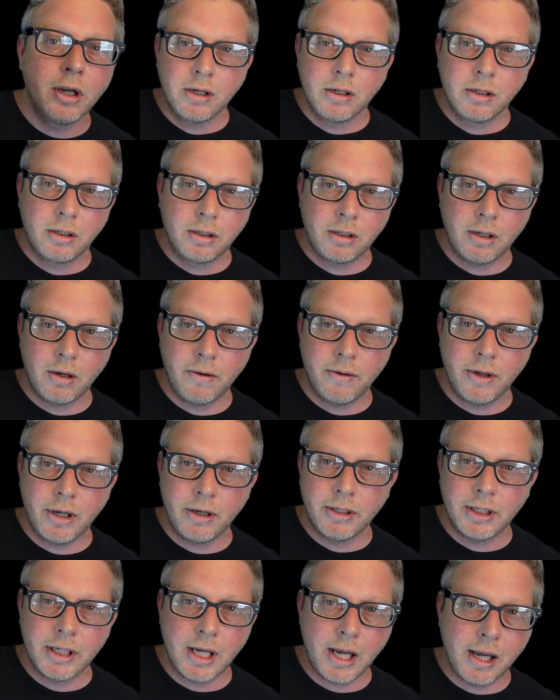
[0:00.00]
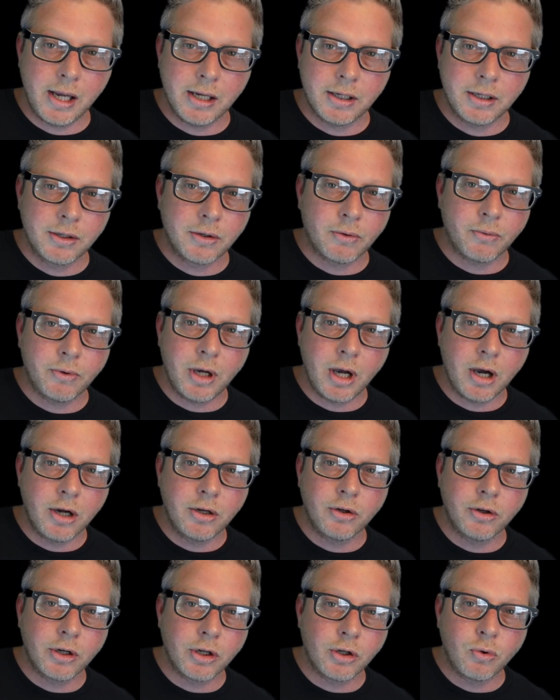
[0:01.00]
So they'll say it's
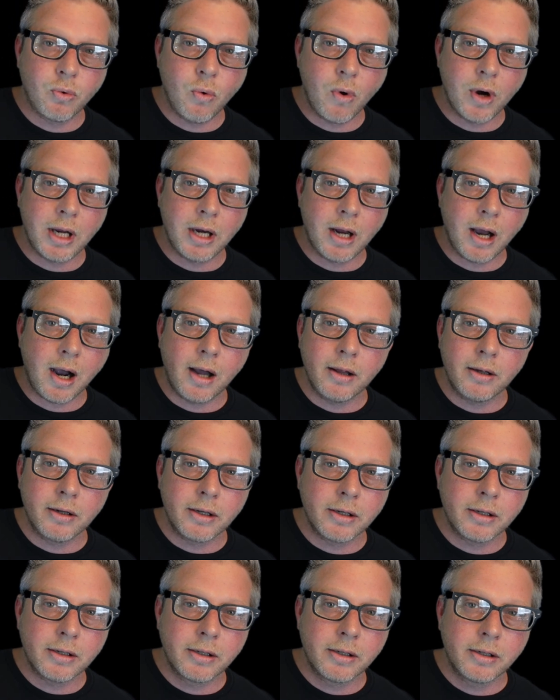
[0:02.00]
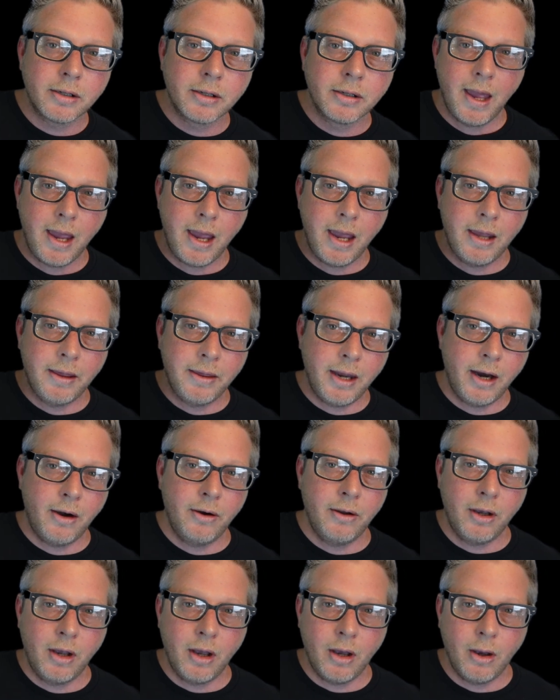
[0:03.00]
$320, and there
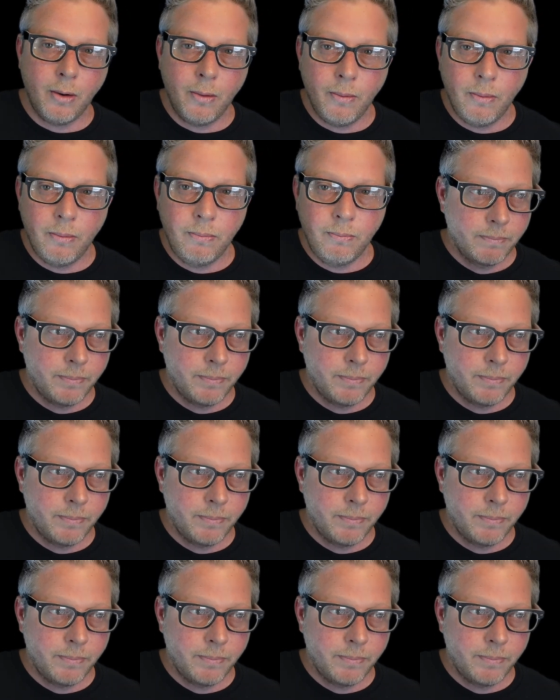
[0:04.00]
you go.